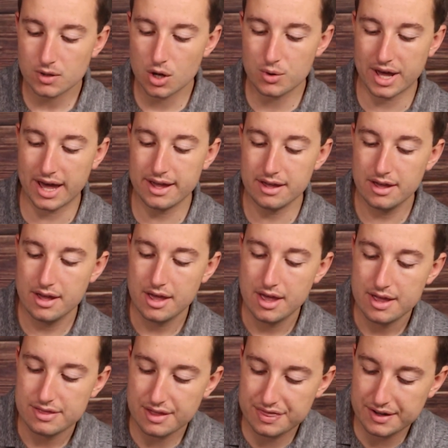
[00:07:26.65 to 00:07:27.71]
Okay.
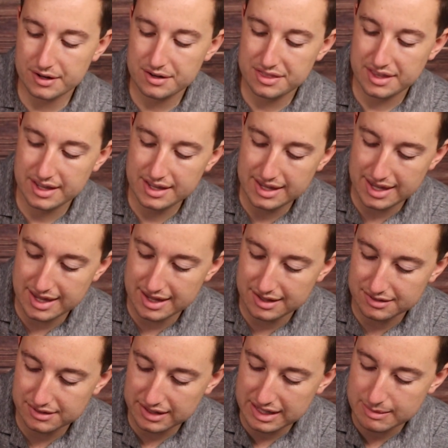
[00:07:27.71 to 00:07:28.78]
The third thing
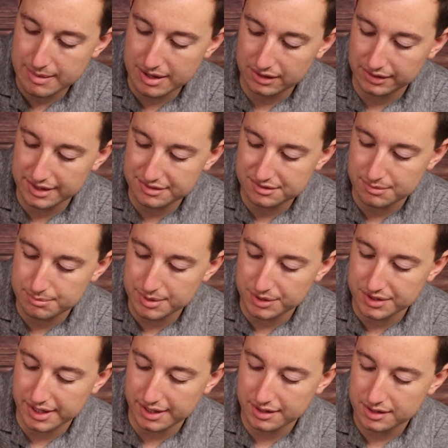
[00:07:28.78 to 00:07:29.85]
is email list
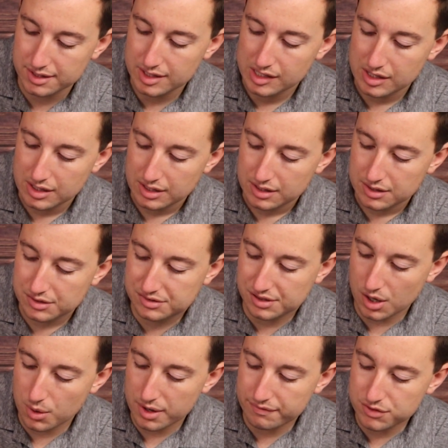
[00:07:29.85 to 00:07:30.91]
building.
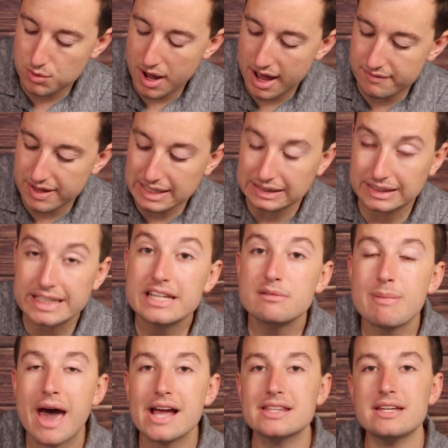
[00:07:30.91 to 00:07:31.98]
So if you have a lead
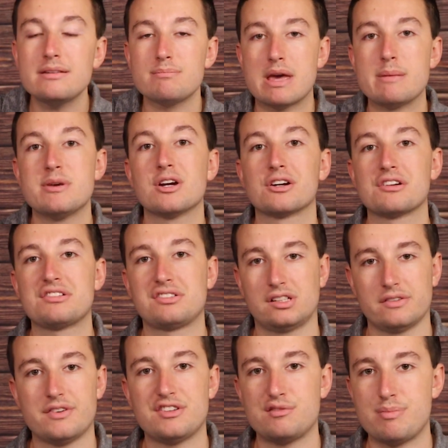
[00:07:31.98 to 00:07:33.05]
magnet, maybe you're a
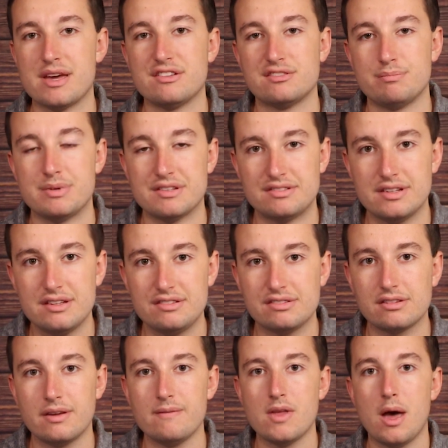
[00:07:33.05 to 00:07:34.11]
service-based
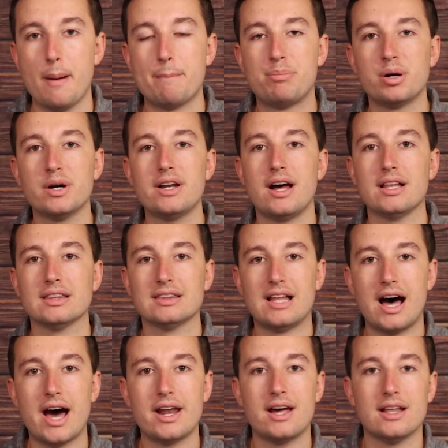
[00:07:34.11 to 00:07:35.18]
business, put a
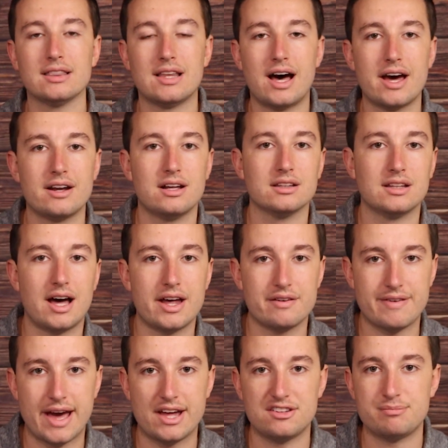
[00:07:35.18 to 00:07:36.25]
lot
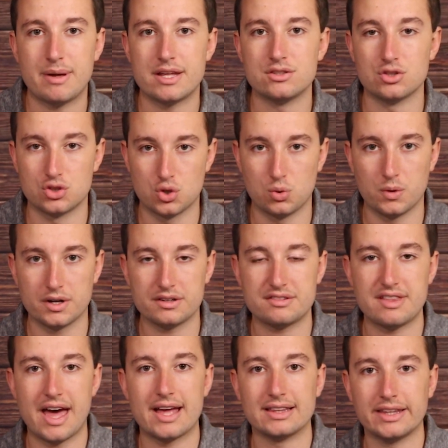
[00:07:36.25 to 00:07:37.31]
of ad spend towards
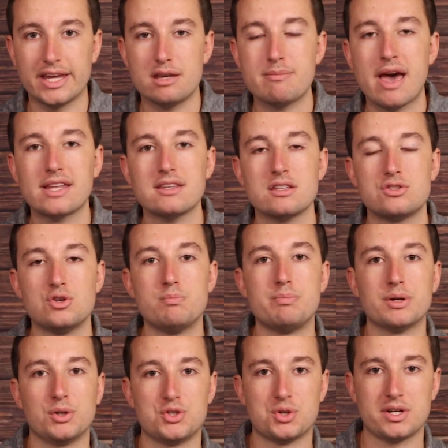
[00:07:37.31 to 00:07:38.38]
that lead magnet to
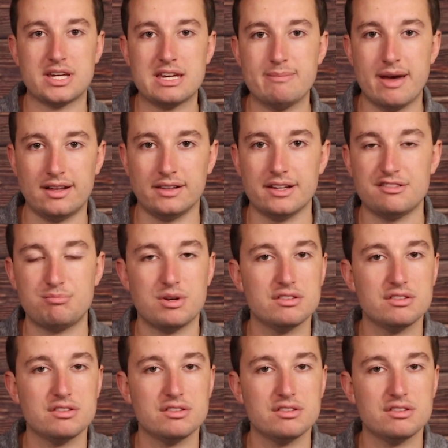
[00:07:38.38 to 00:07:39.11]
build your email list.